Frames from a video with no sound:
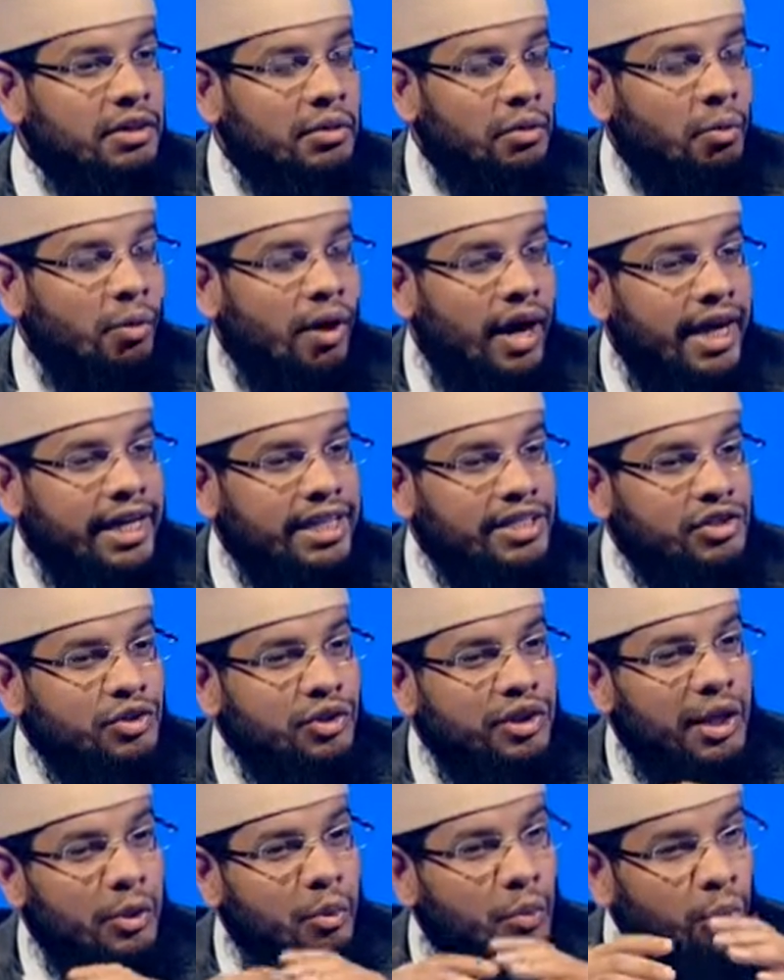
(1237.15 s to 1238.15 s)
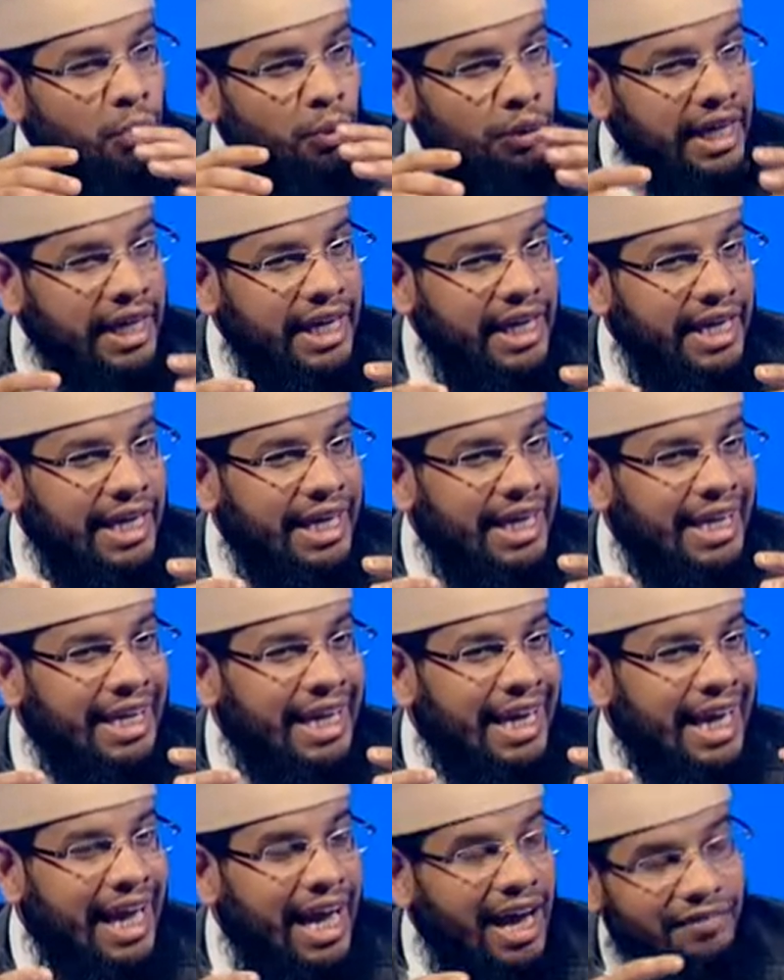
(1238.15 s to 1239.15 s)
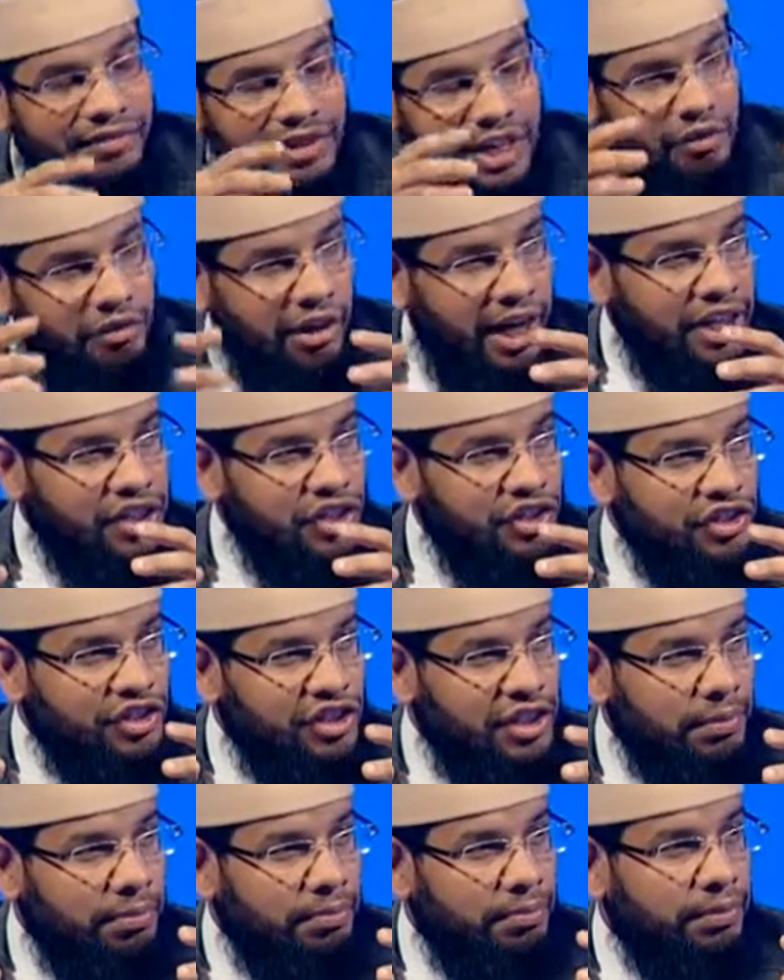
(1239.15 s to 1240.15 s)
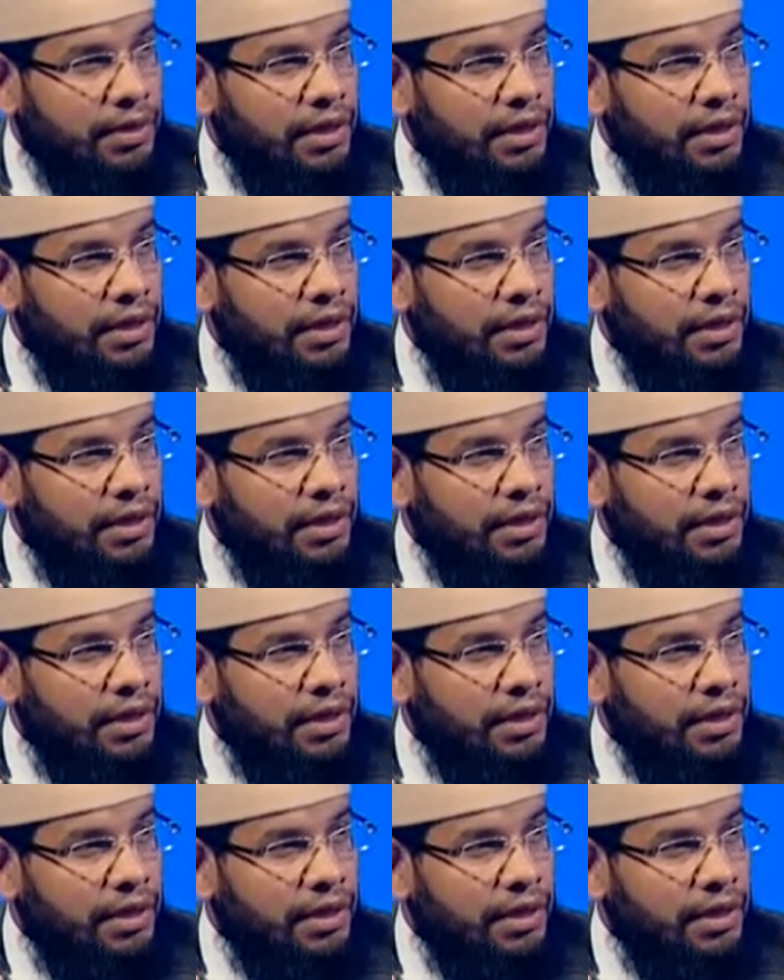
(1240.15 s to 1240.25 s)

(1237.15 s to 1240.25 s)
Why? So that we have that relationship